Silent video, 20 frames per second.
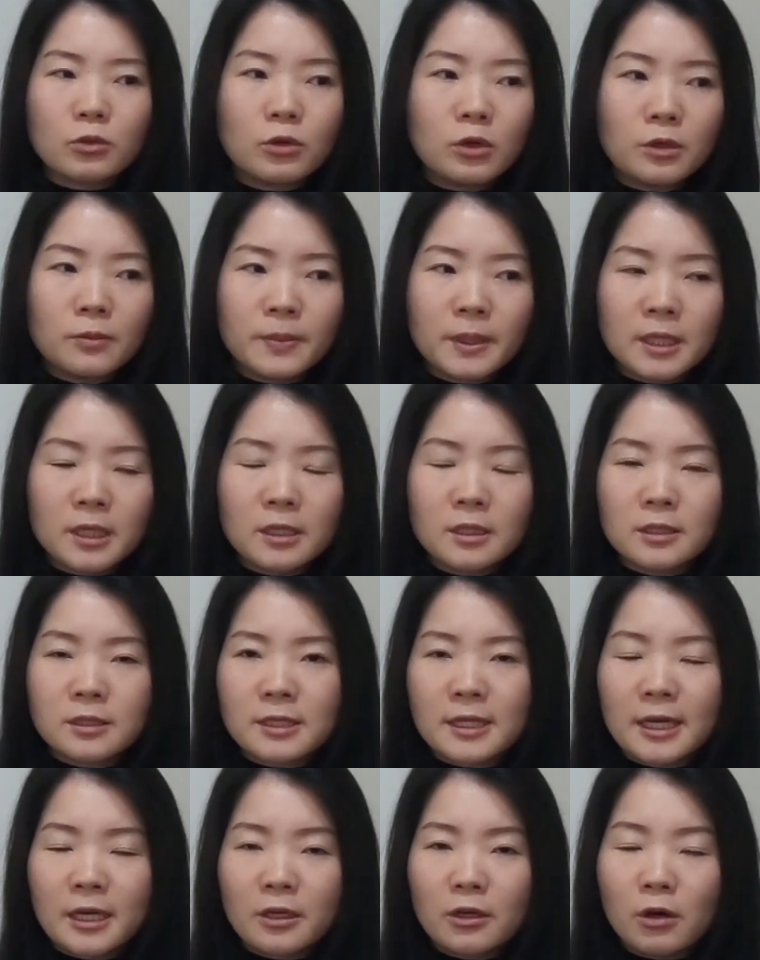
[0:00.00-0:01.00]
or
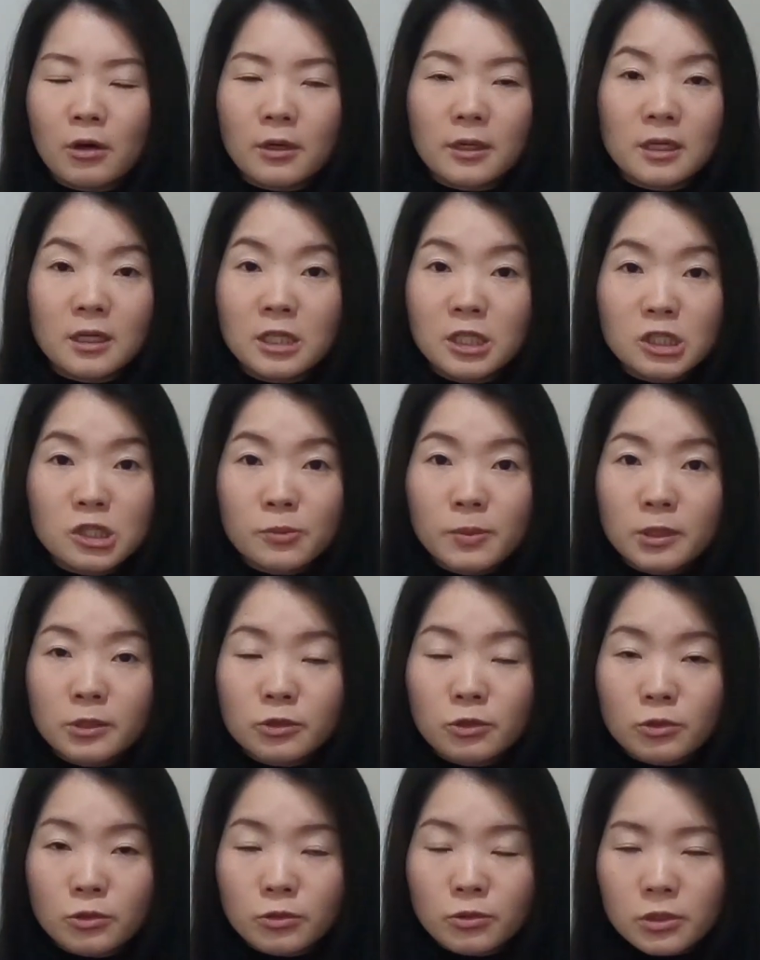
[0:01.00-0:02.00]
because they are not
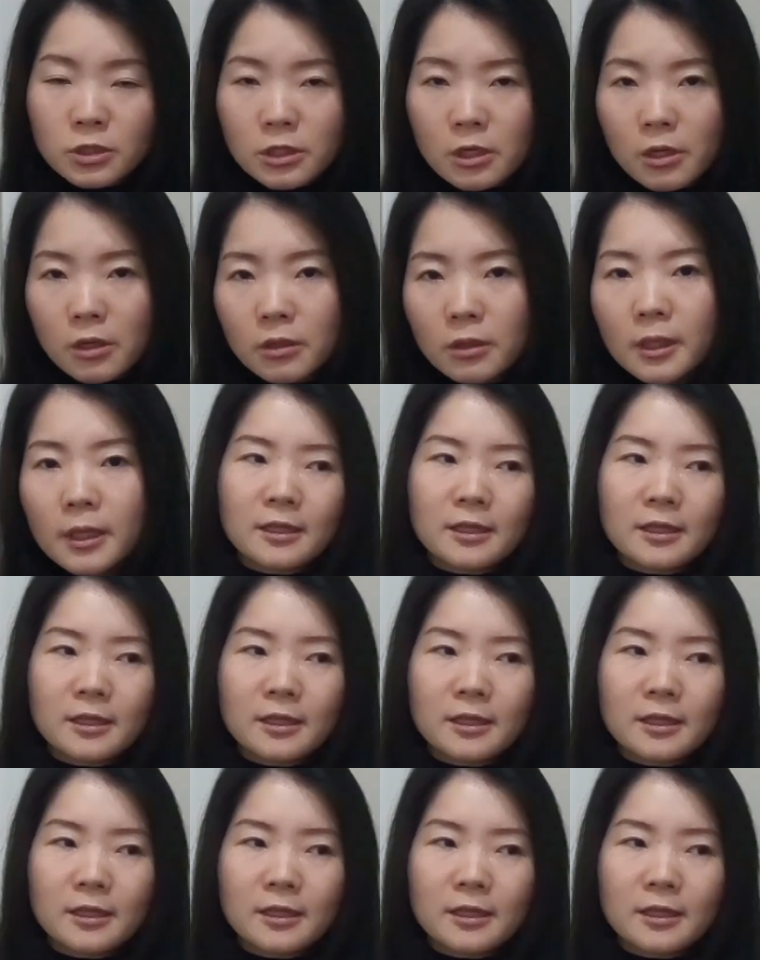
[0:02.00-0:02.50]
eligible to do so,